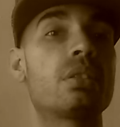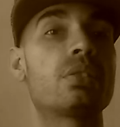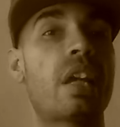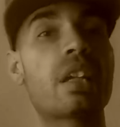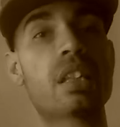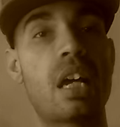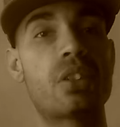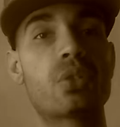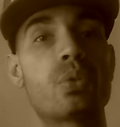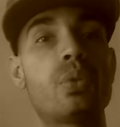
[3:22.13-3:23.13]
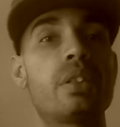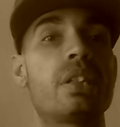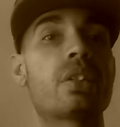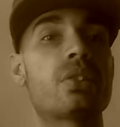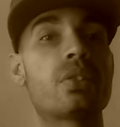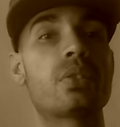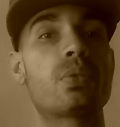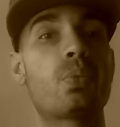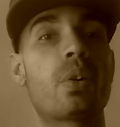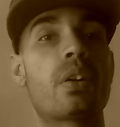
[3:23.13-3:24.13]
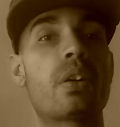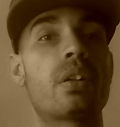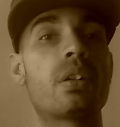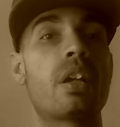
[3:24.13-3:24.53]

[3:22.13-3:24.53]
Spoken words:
psychological addictions, where